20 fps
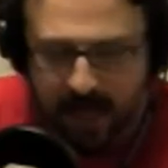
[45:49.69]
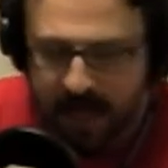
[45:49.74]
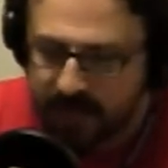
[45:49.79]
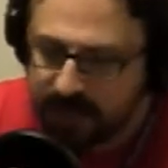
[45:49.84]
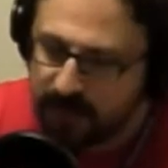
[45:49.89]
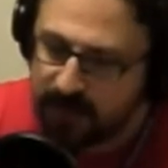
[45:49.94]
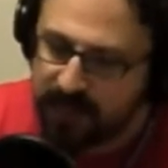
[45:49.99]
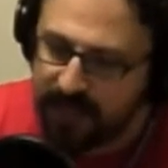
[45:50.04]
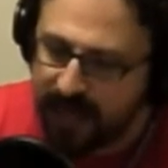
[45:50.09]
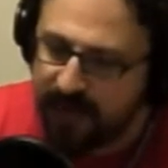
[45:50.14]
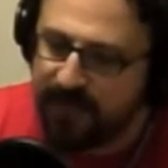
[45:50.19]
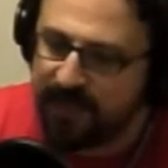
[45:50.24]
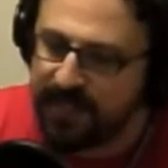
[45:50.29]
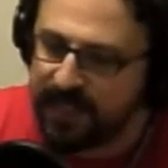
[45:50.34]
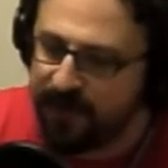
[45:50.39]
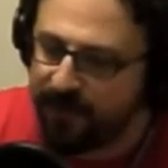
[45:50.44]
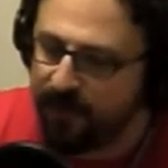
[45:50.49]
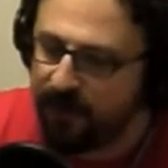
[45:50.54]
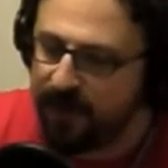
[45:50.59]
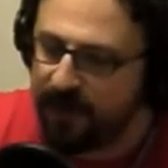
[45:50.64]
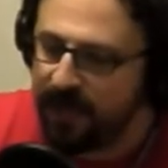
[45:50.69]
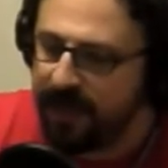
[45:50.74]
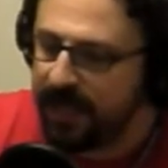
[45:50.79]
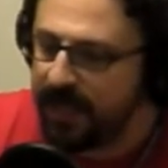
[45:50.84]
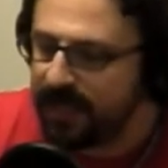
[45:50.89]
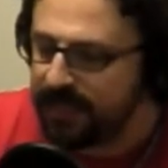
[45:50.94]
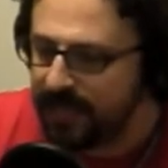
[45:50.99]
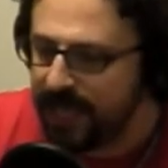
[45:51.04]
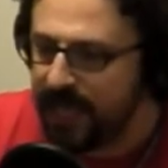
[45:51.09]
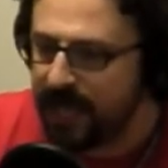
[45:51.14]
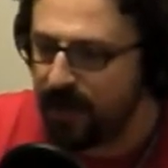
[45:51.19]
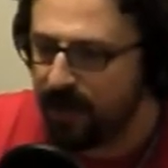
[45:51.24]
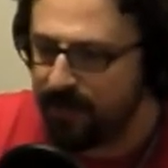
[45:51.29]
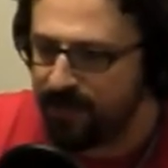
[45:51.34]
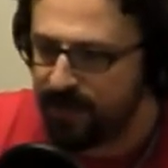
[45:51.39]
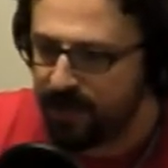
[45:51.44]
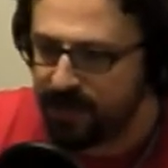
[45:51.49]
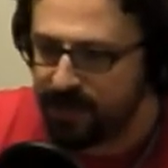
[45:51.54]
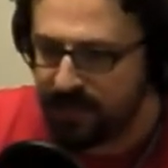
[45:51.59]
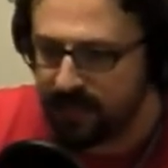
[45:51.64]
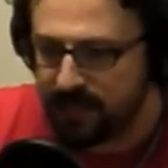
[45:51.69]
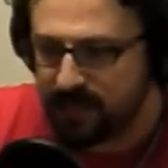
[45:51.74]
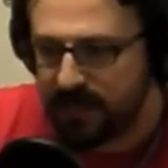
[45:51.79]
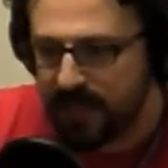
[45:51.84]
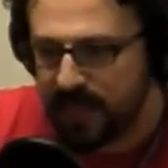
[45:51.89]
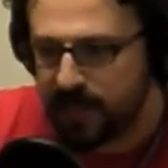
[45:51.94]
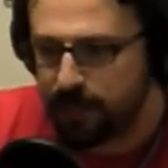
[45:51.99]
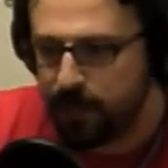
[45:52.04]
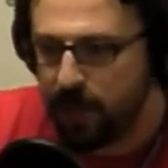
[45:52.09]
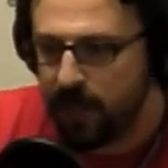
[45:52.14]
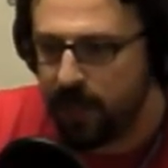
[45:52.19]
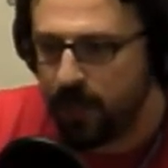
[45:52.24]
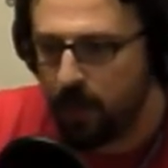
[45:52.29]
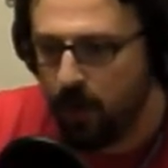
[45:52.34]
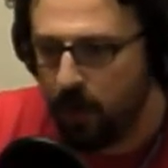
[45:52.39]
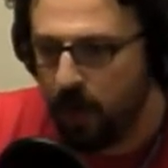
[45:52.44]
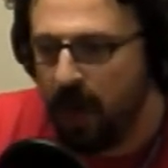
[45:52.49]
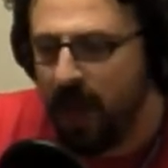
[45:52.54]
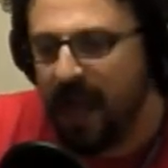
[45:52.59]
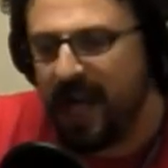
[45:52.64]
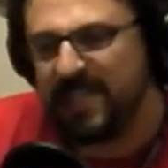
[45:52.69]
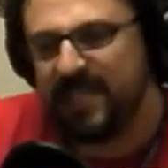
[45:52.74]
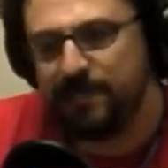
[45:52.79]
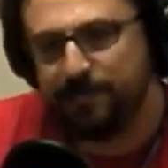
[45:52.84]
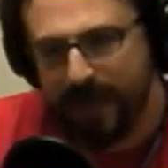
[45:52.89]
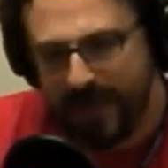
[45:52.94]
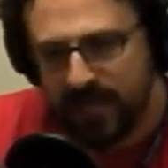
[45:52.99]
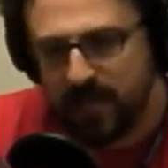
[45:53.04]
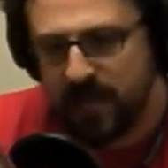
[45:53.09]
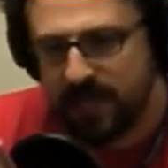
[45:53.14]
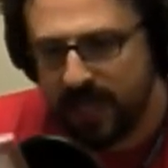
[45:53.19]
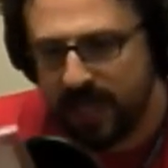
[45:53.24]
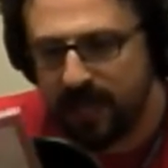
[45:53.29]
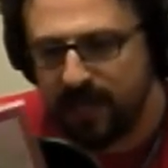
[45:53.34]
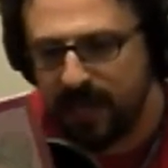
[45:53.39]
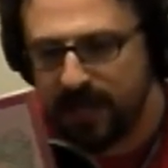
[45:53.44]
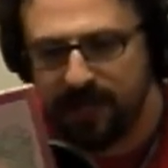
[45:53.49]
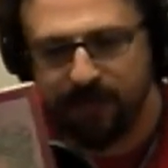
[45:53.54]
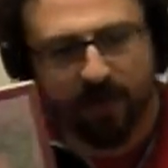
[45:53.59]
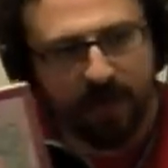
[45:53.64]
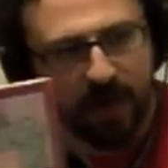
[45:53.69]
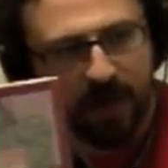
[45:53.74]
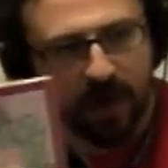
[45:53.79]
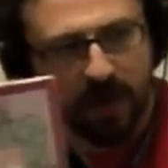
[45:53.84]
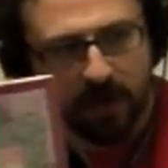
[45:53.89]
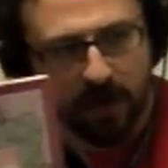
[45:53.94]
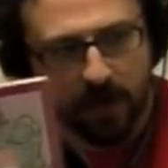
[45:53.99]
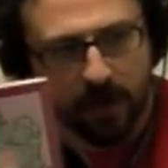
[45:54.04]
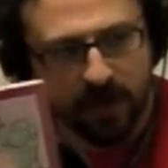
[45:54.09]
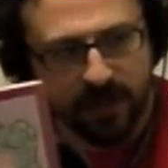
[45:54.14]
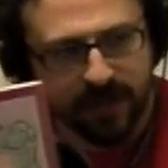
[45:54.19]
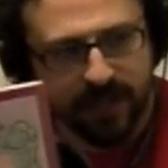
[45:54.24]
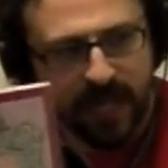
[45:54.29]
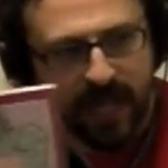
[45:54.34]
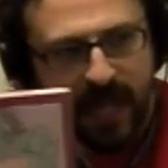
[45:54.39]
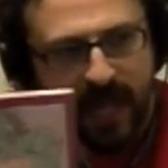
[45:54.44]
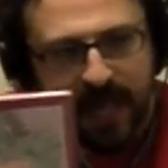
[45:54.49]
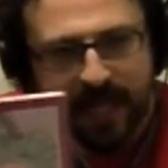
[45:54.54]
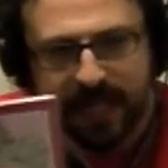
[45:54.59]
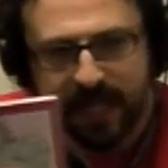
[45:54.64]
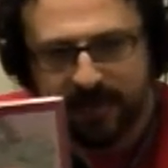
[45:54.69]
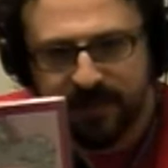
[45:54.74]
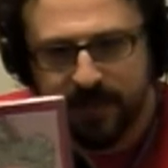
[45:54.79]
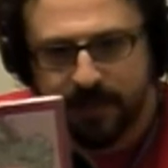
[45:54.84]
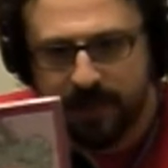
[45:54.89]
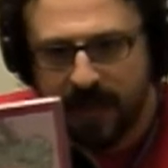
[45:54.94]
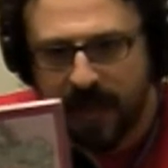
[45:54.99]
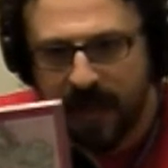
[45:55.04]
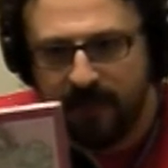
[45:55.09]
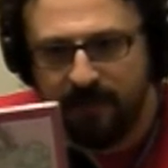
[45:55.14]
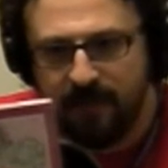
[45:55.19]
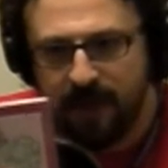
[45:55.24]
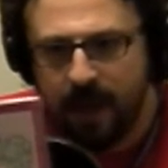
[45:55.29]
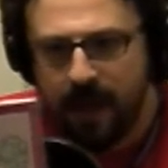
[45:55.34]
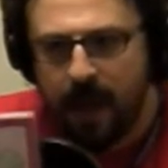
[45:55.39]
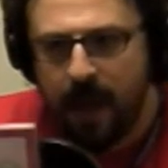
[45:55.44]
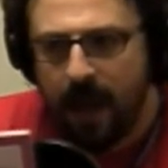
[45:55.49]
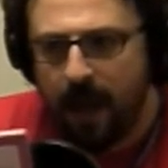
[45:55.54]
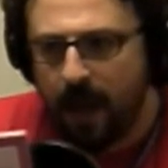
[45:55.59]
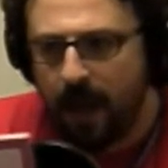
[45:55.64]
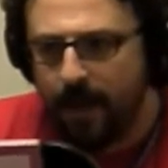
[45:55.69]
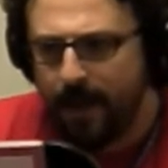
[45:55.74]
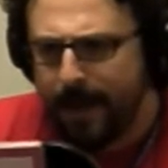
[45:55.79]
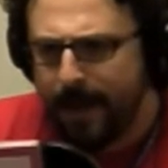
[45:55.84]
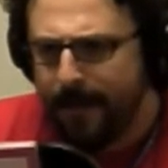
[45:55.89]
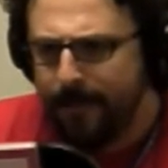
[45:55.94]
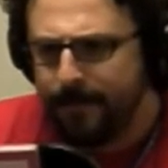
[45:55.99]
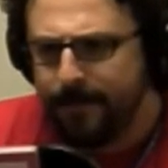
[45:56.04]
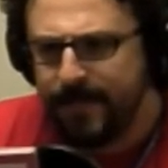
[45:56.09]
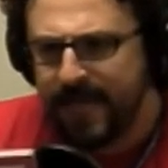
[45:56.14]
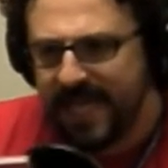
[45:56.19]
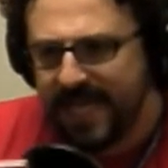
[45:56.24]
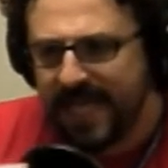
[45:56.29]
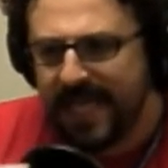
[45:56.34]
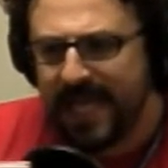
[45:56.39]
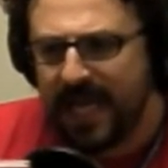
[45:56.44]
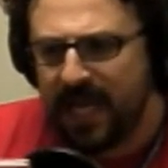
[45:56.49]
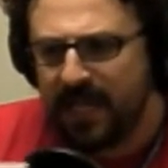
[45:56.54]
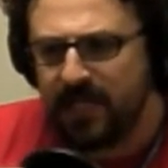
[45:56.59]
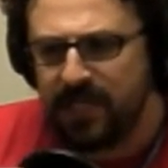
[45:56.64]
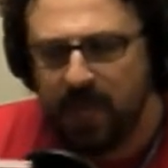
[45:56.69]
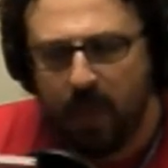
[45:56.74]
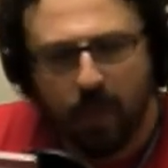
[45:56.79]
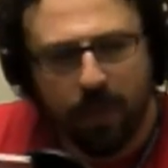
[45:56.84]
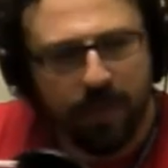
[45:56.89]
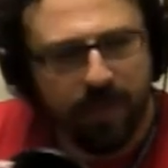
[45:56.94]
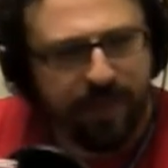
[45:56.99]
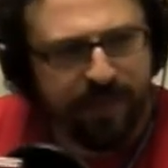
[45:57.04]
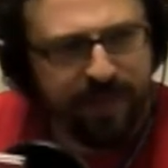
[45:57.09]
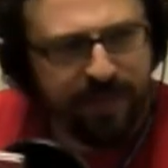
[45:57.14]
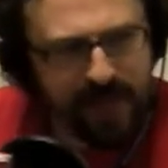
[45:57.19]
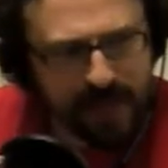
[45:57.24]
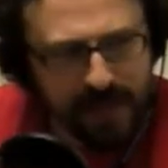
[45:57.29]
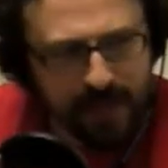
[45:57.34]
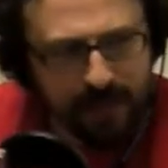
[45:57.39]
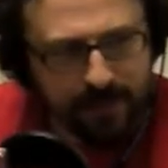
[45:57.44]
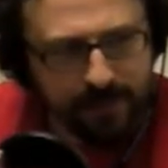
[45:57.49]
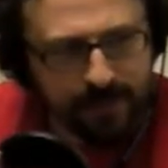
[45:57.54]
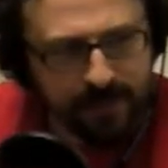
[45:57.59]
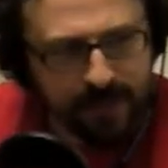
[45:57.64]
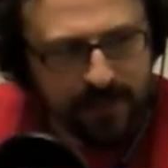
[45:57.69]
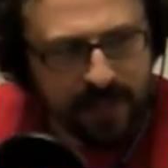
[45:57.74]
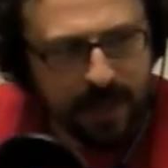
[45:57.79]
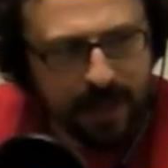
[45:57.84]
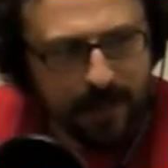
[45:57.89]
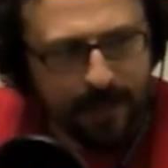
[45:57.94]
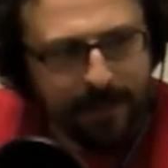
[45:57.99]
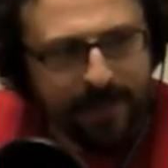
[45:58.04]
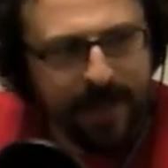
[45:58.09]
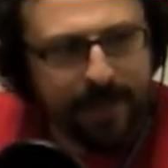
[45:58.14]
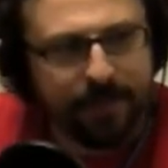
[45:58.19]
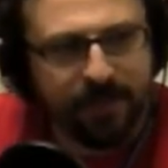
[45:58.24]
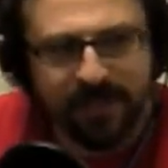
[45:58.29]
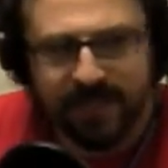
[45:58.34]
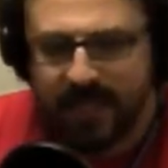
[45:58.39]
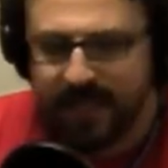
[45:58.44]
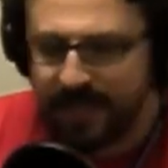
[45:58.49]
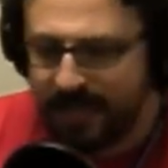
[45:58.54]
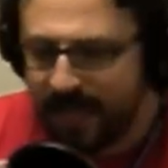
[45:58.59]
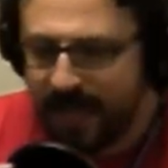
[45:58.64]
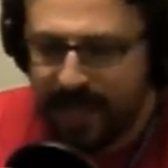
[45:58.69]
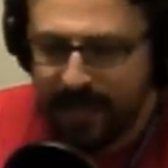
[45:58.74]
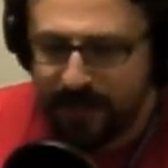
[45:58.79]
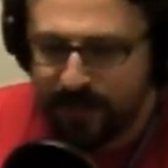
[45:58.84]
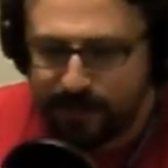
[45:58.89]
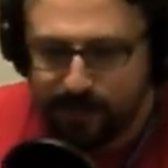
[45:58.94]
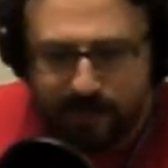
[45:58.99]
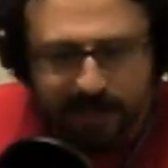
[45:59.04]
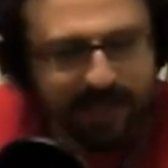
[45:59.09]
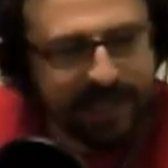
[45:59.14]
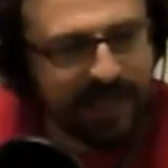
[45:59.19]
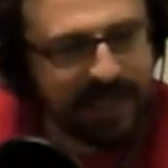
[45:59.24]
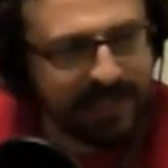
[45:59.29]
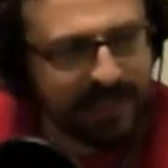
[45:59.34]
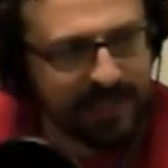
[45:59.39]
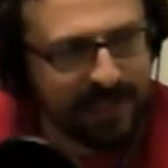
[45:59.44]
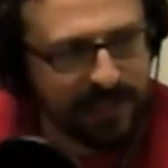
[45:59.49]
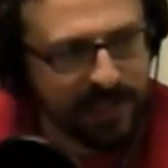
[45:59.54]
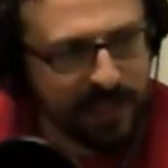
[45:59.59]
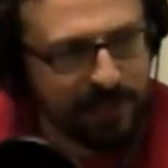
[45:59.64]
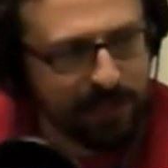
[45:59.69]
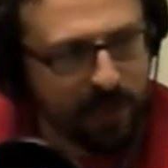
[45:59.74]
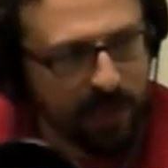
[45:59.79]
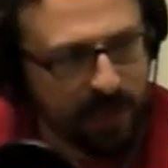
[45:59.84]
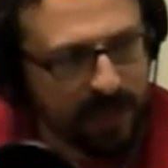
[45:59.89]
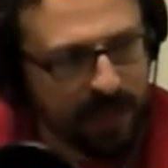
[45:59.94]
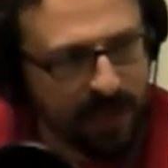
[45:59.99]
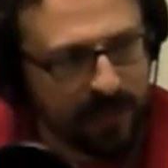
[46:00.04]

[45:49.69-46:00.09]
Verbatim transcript: So it's kind of a different take on fairy tales. So that's pretty cool, especially, I think, for young girls. It gives them kind of meaty adult themes, but presented, hey, there's princesses in this book. You